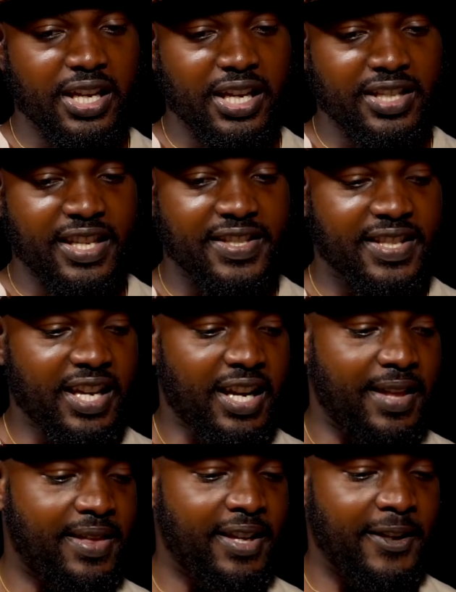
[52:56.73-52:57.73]
as I said,
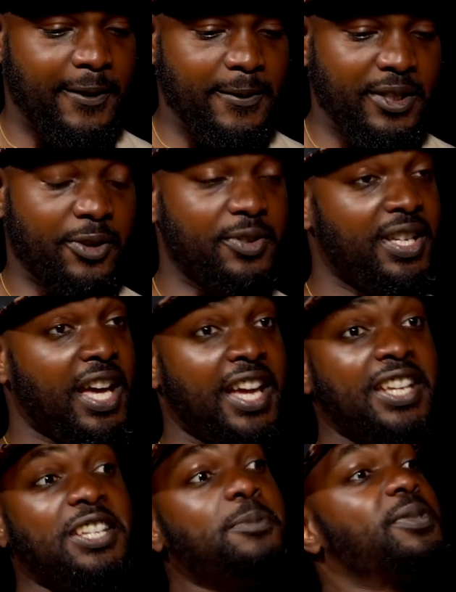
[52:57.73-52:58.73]
I think you know ninety